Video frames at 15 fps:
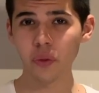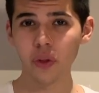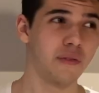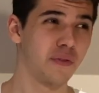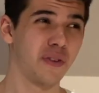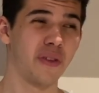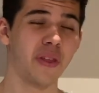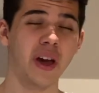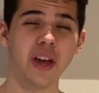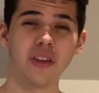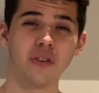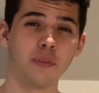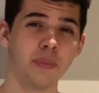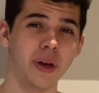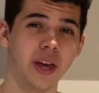and for that
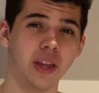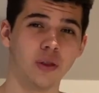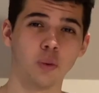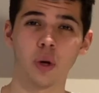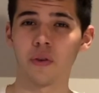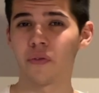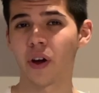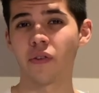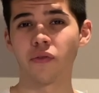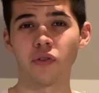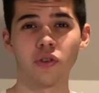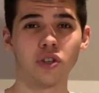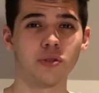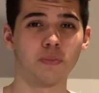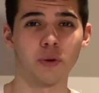you pay 25
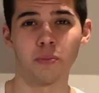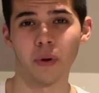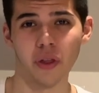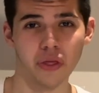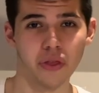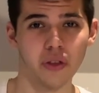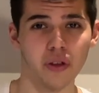euros per month.